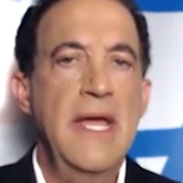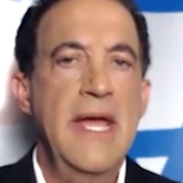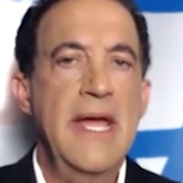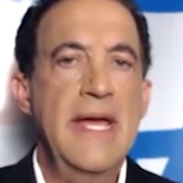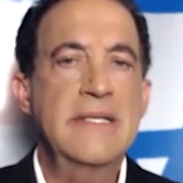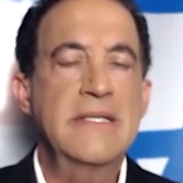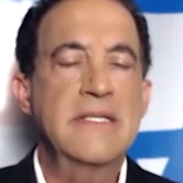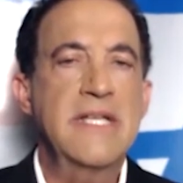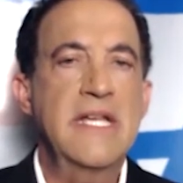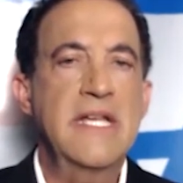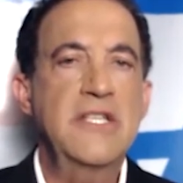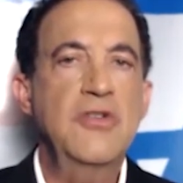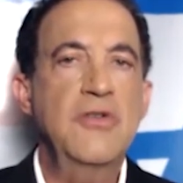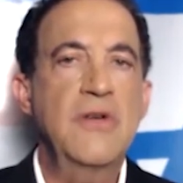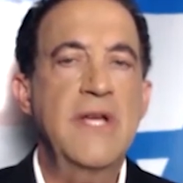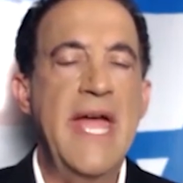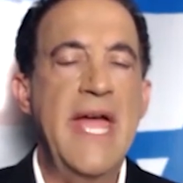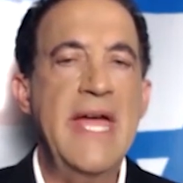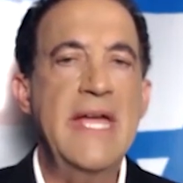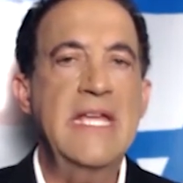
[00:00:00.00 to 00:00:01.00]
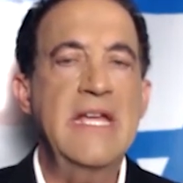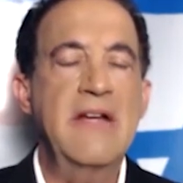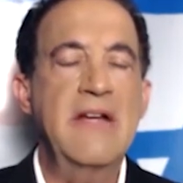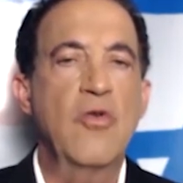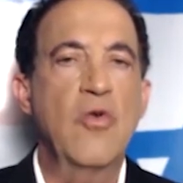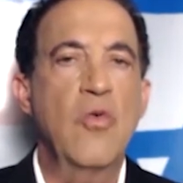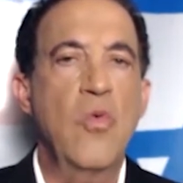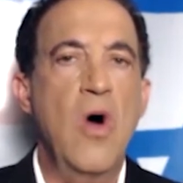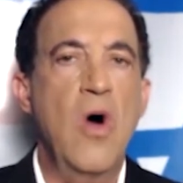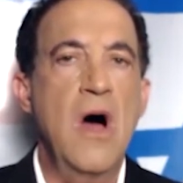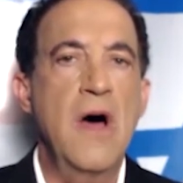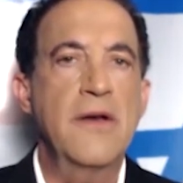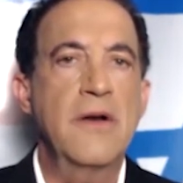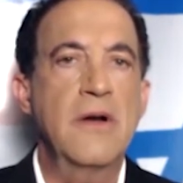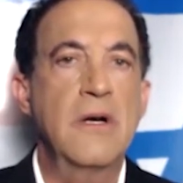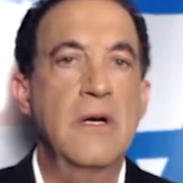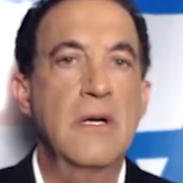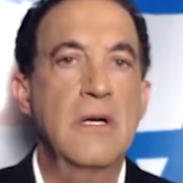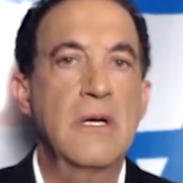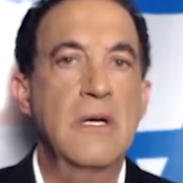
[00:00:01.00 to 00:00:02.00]
and said, you can't give her
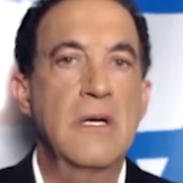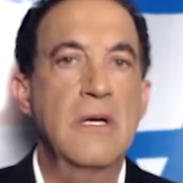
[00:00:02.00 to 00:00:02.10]
water